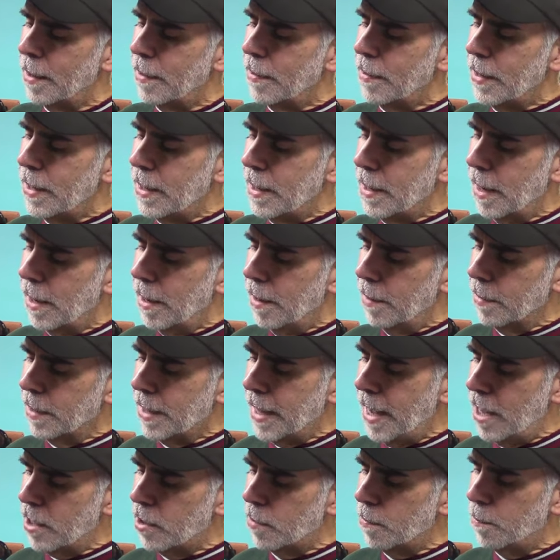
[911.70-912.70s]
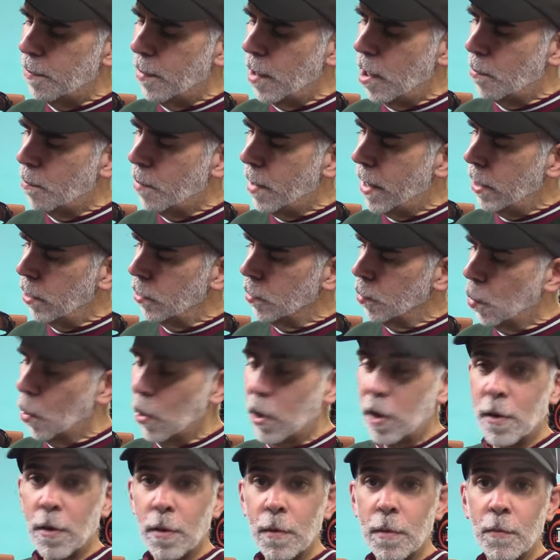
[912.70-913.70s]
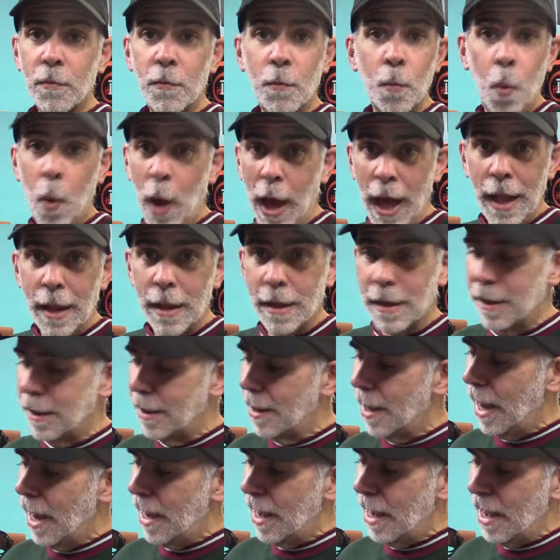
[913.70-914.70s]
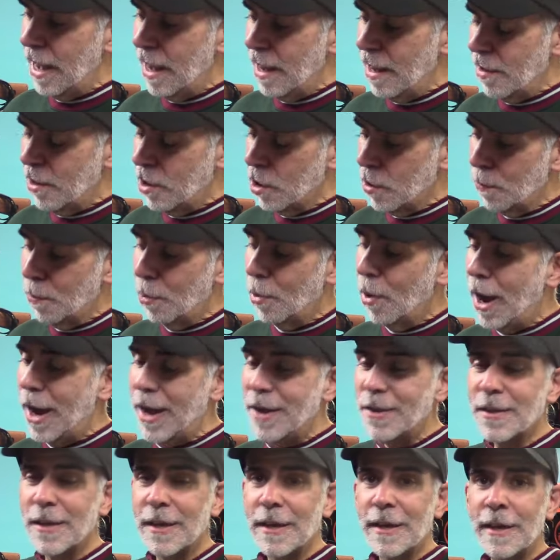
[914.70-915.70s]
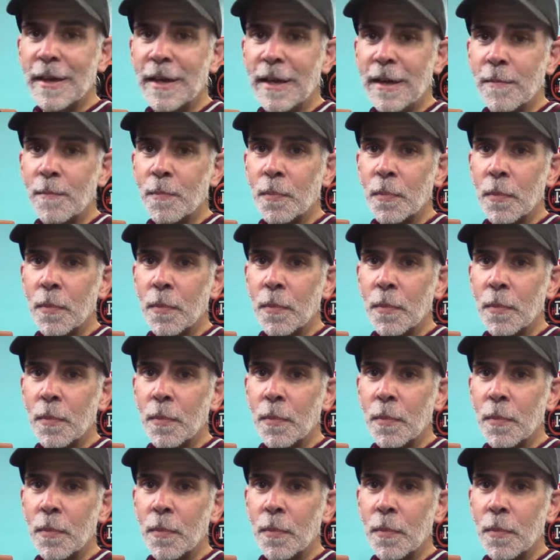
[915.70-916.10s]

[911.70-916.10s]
The uh, gas and brake pedals work well, and it, it's surprising